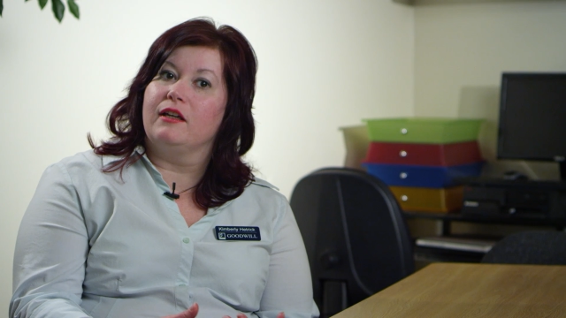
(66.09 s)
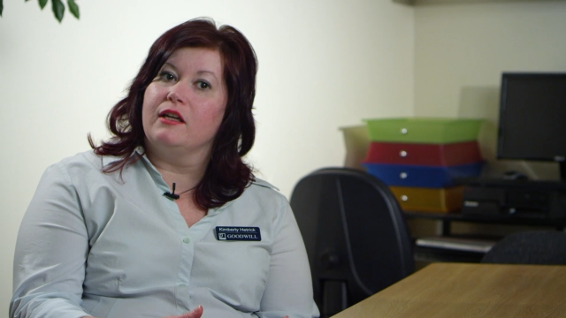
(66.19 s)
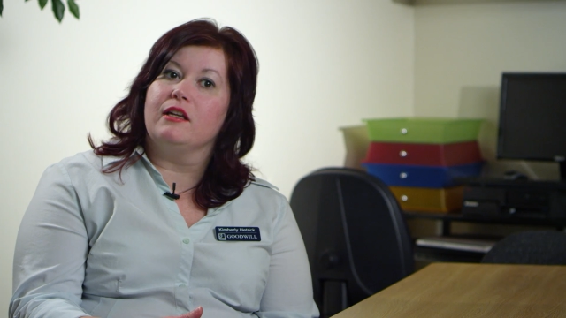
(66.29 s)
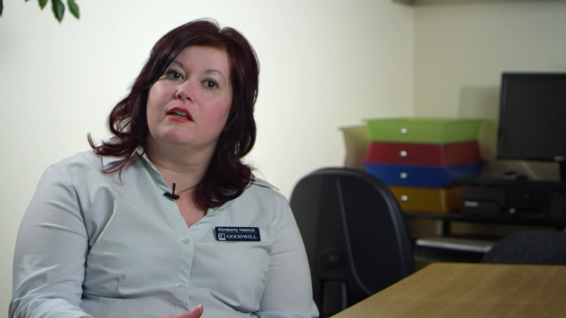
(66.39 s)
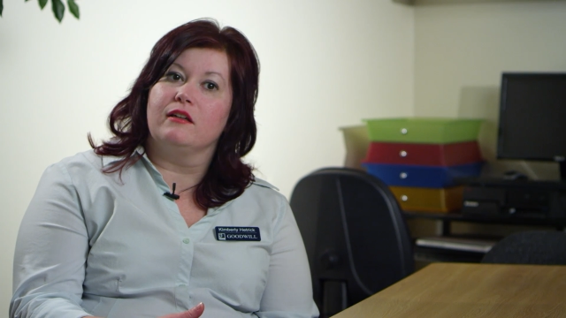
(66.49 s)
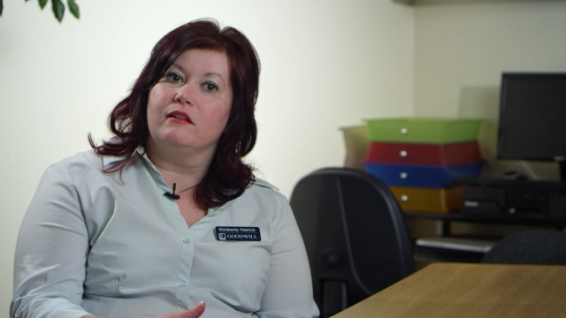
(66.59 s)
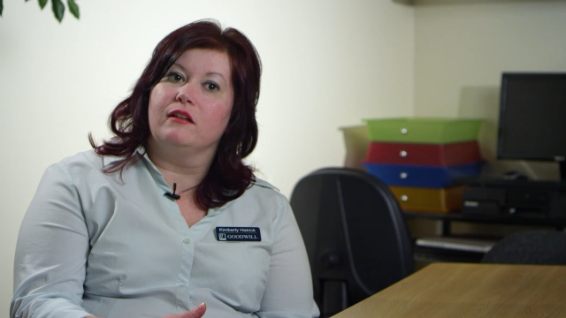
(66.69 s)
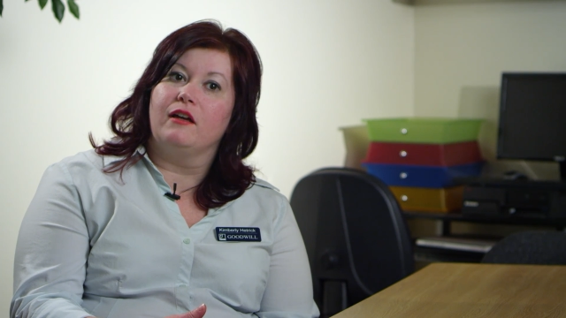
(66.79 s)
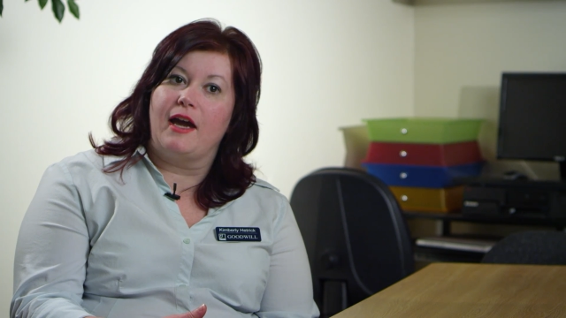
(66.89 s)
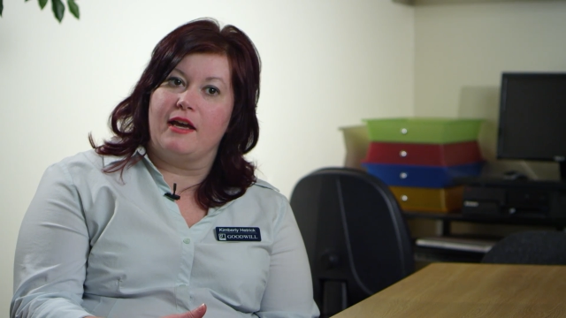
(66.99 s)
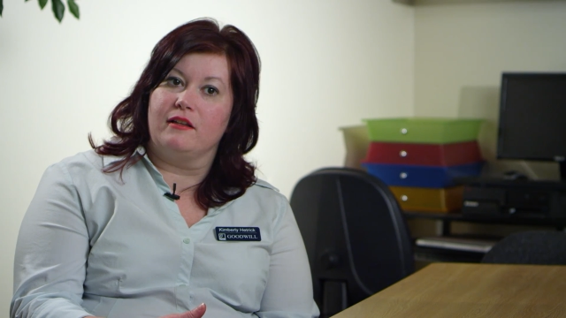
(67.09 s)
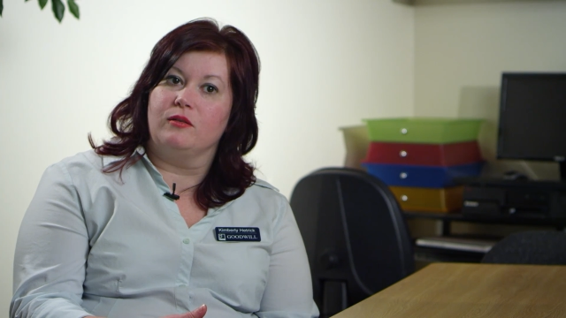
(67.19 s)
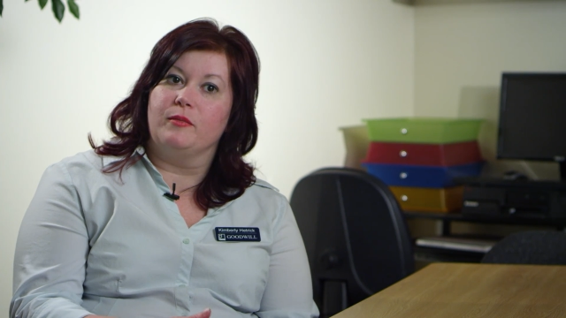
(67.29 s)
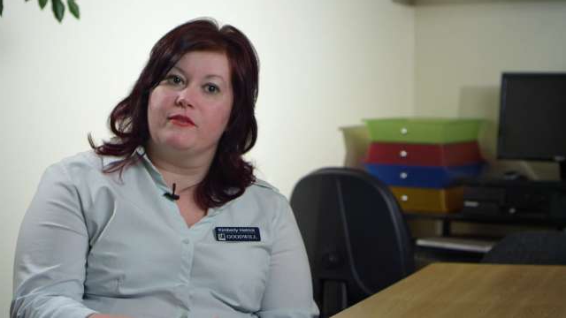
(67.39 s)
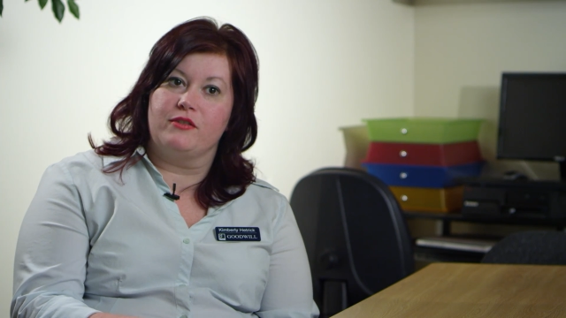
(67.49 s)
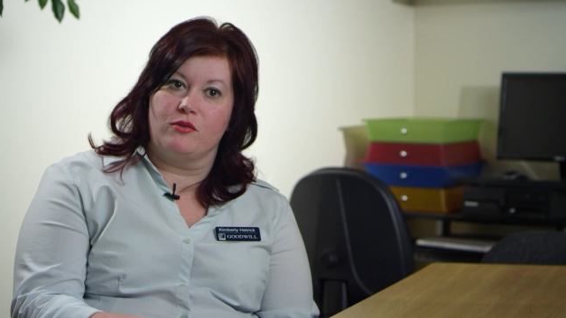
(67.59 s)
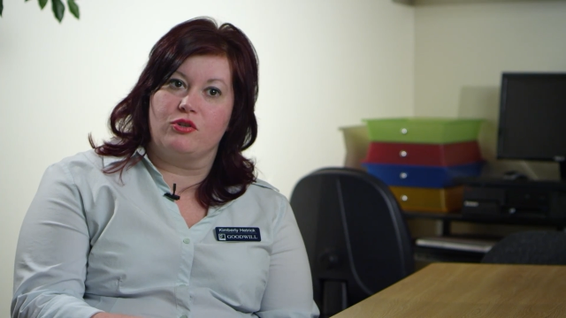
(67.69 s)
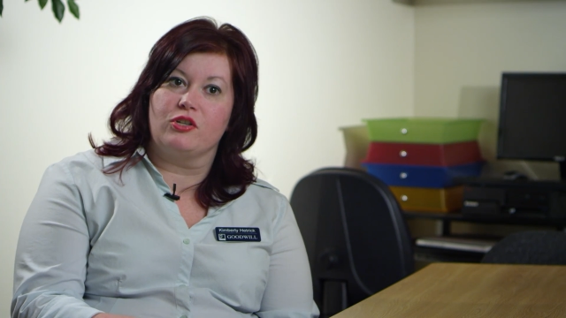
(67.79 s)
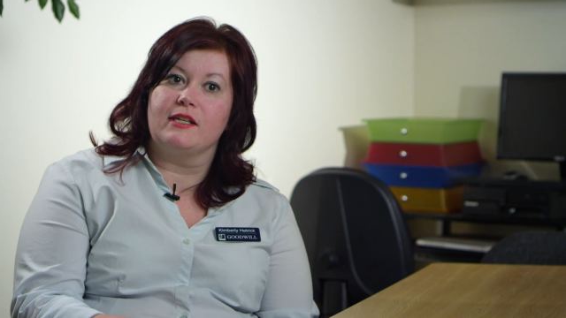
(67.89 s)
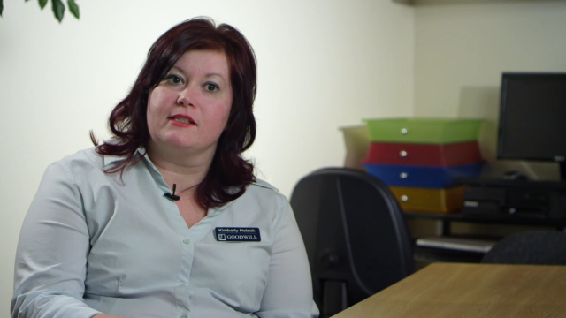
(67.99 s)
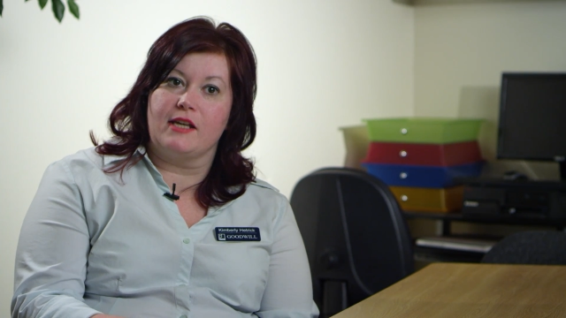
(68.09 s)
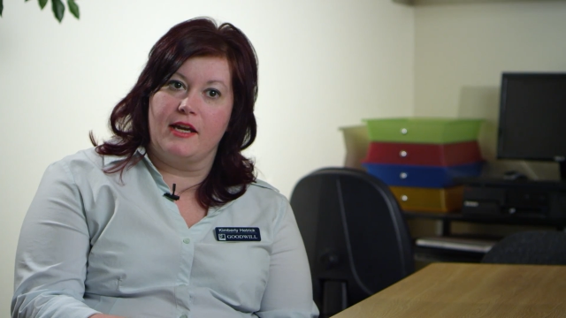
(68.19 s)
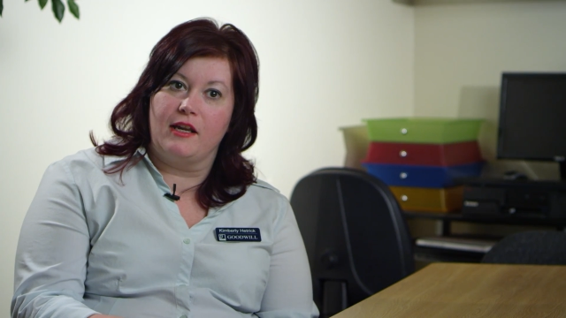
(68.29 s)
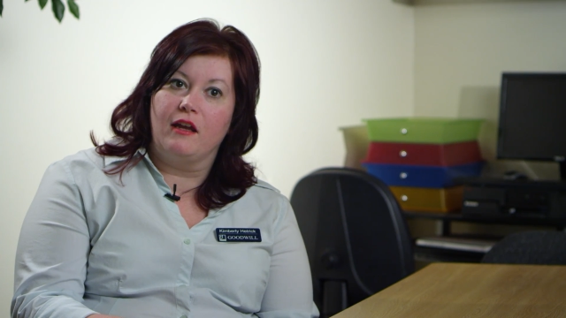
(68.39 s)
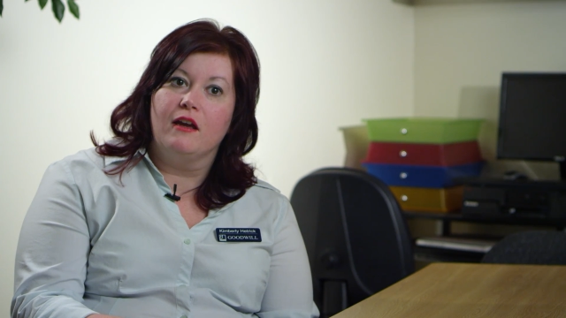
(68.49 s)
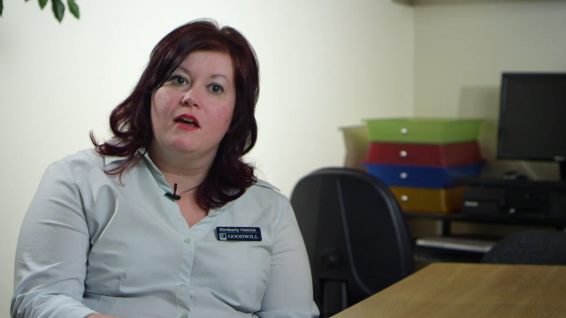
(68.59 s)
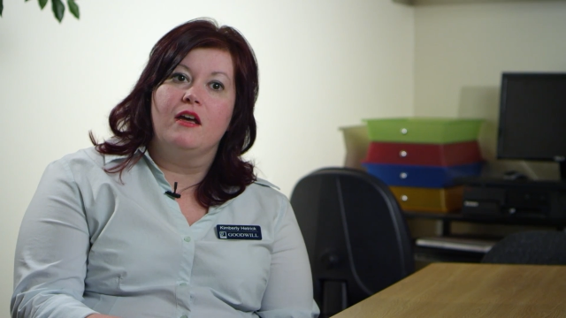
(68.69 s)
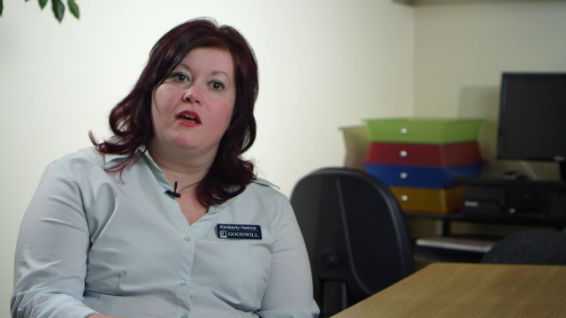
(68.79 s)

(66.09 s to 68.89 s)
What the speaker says: He had a little bit of social anxiety,